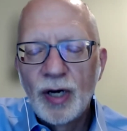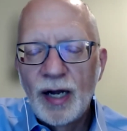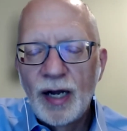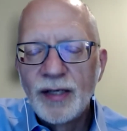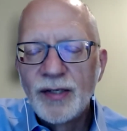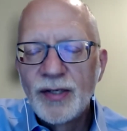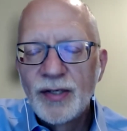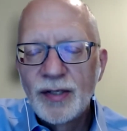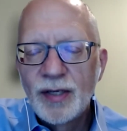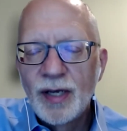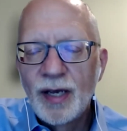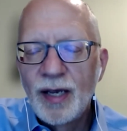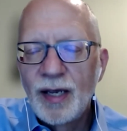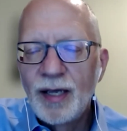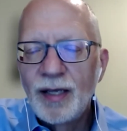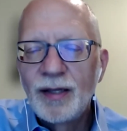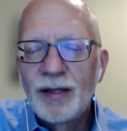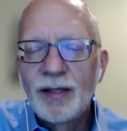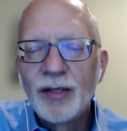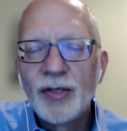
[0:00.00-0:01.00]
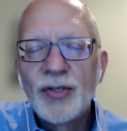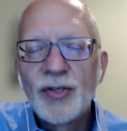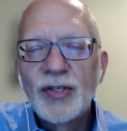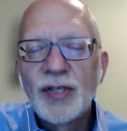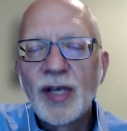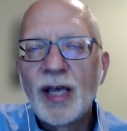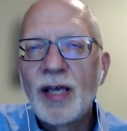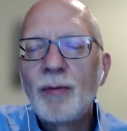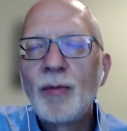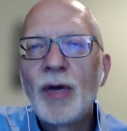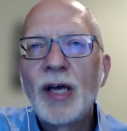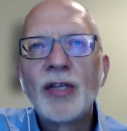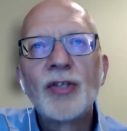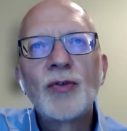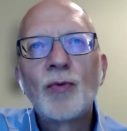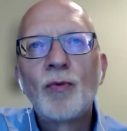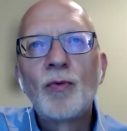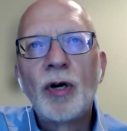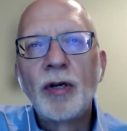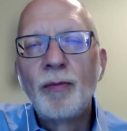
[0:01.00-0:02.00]
I'd say the same
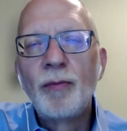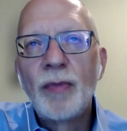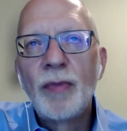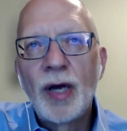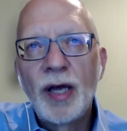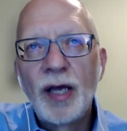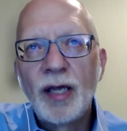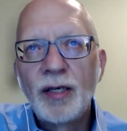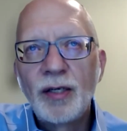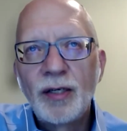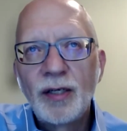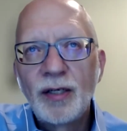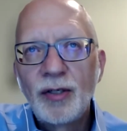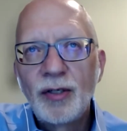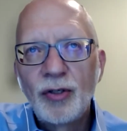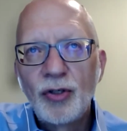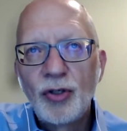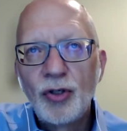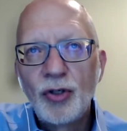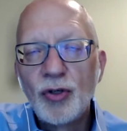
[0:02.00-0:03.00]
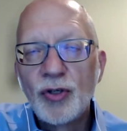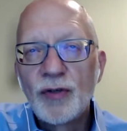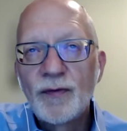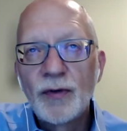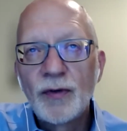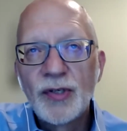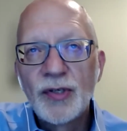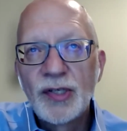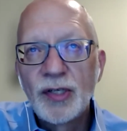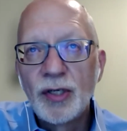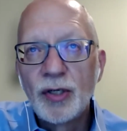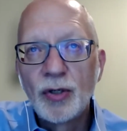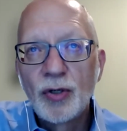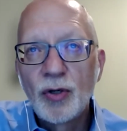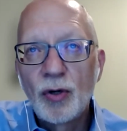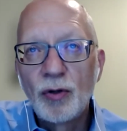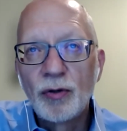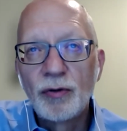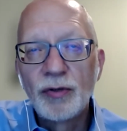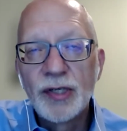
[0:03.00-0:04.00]
as one might used for
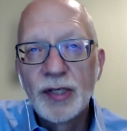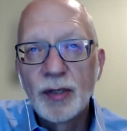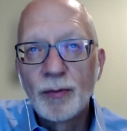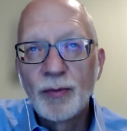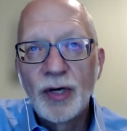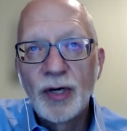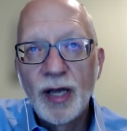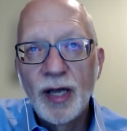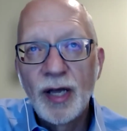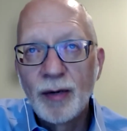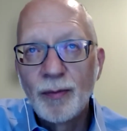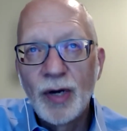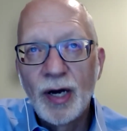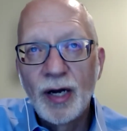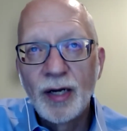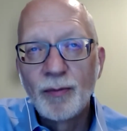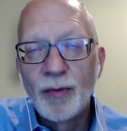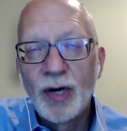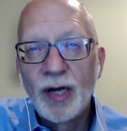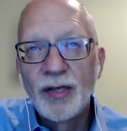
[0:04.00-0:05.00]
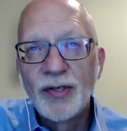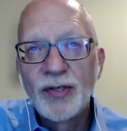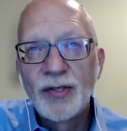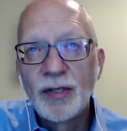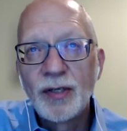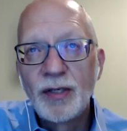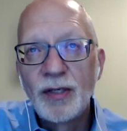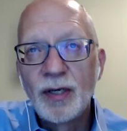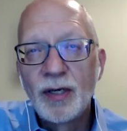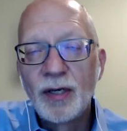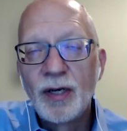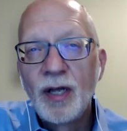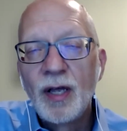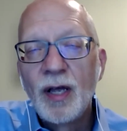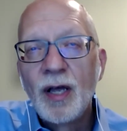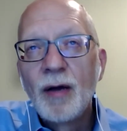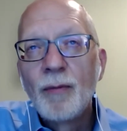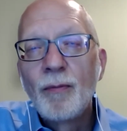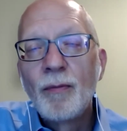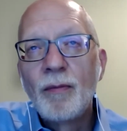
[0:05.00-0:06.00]
acetylcholine receptor antibody myasthenia
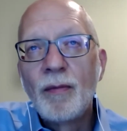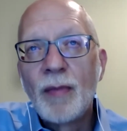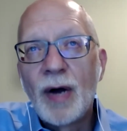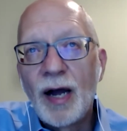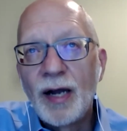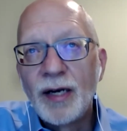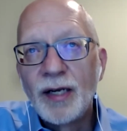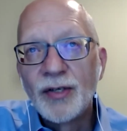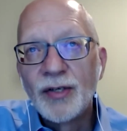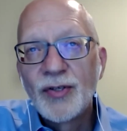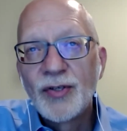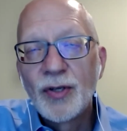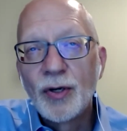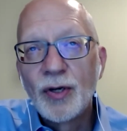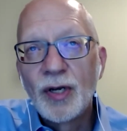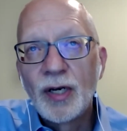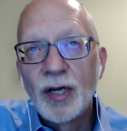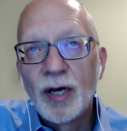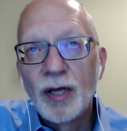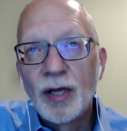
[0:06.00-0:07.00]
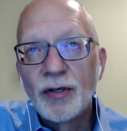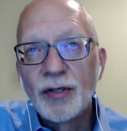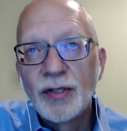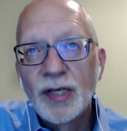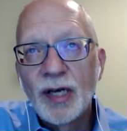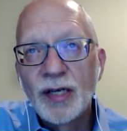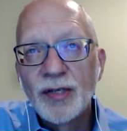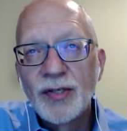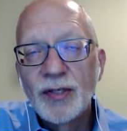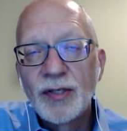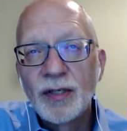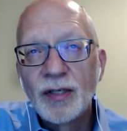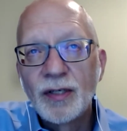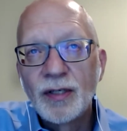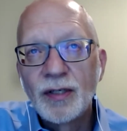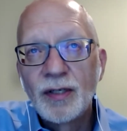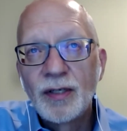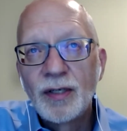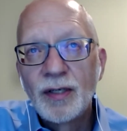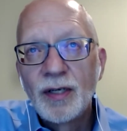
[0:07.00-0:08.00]
minus the other
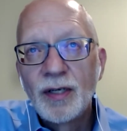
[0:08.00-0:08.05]
testing,